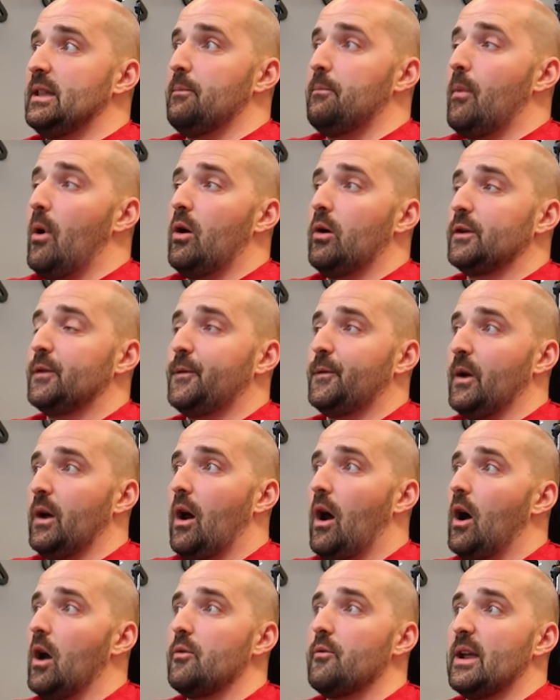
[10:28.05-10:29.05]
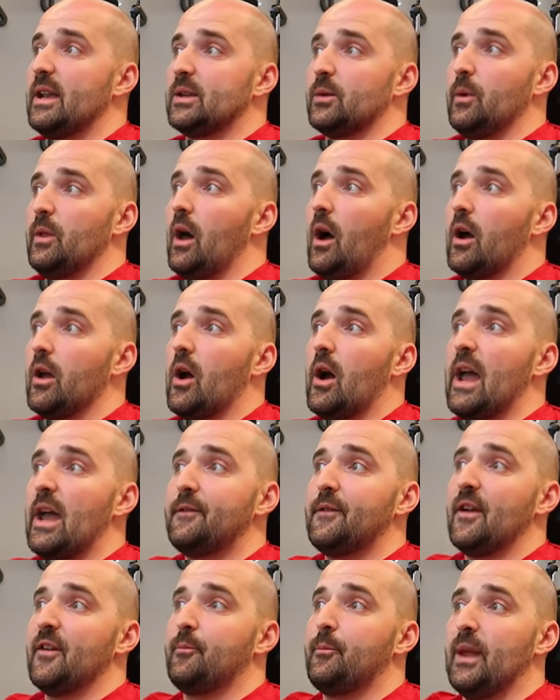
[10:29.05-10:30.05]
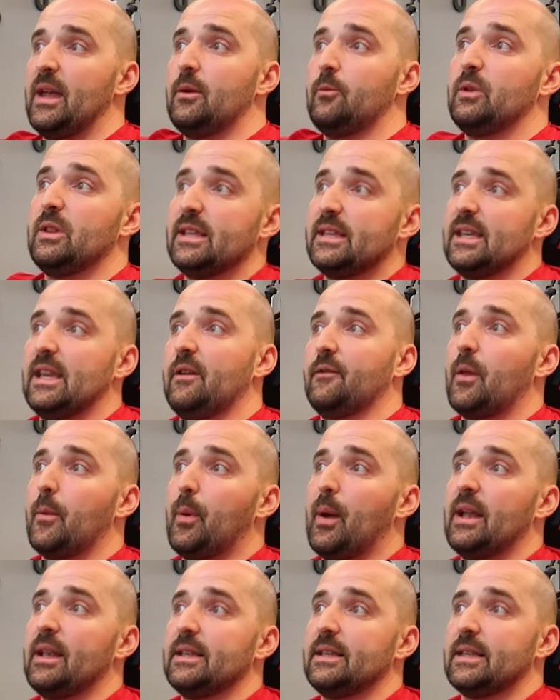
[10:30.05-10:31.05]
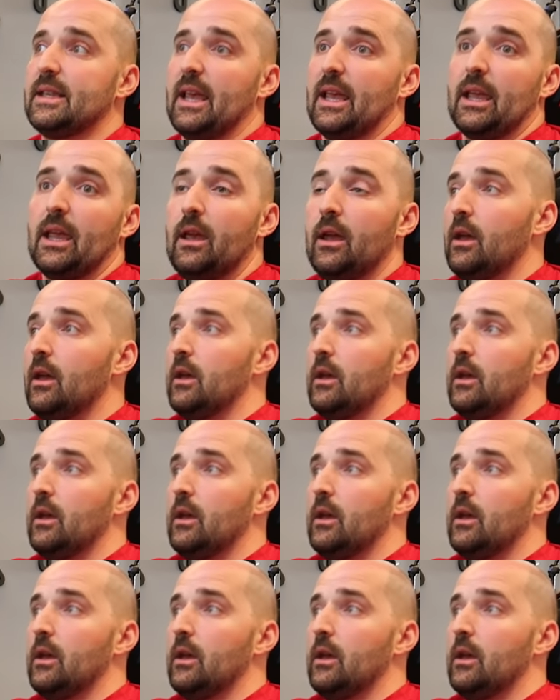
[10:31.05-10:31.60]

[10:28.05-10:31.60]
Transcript: the mod for iRacing with the IRFFB with the seat of the pants thing,